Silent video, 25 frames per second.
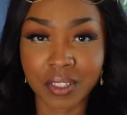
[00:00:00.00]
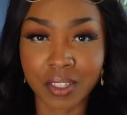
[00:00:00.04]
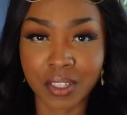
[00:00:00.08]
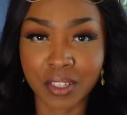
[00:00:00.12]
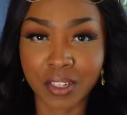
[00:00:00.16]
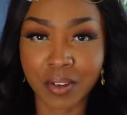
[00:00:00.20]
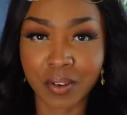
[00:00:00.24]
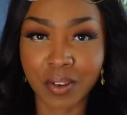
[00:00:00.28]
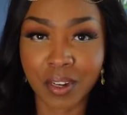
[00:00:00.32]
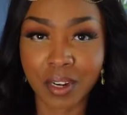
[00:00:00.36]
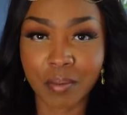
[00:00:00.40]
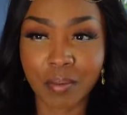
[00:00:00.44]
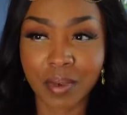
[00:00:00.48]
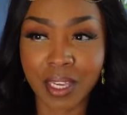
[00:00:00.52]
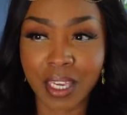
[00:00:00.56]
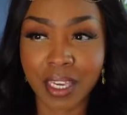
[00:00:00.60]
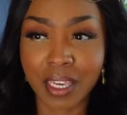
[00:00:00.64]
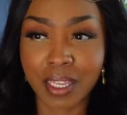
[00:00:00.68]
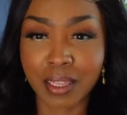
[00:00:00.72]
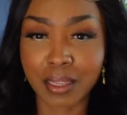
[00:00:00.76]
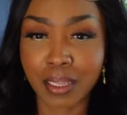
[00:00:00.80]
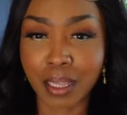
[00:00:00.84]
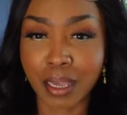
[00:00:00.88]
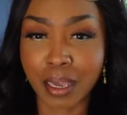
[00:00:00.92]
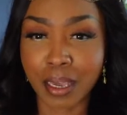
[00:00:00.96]
You know what I
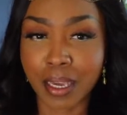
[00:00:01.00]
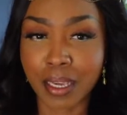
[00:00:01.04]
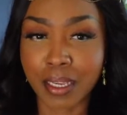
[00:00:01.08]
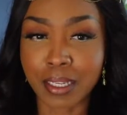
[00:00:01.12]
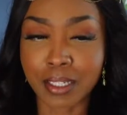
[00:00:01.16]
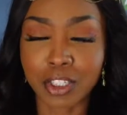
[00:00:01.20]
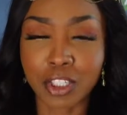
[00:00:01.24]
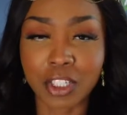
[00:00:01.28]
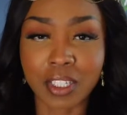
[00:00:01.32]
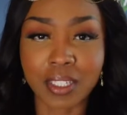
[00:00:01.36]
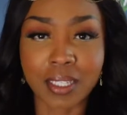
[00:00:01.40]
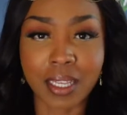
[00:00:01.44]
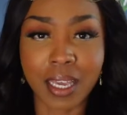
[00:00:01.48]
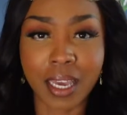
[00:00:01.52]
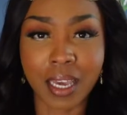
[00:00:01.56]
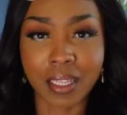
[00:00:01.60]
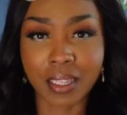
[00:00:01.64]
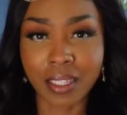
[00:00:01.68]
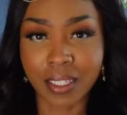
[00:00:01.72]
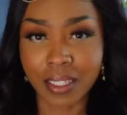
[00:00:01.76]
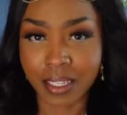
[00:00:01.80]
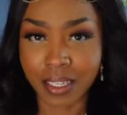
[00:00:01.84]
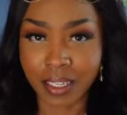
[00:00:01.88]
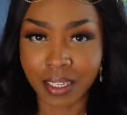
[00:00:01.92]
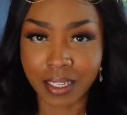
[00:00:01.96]
mean? Like she's
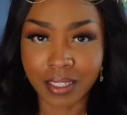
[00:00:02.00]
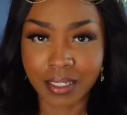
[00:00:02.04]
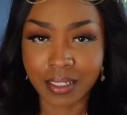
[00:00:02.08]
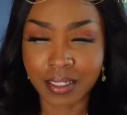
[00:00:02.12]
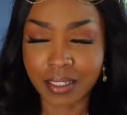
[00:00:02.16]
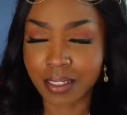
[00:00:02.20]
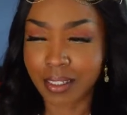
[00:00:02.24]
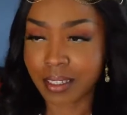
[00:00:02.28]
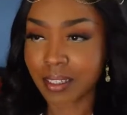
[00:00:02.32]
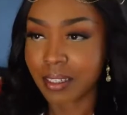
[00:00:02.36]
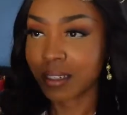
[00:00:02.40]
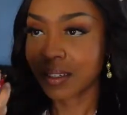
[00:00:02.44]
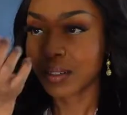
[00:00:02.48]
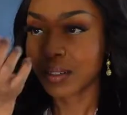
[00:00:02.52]
elegant.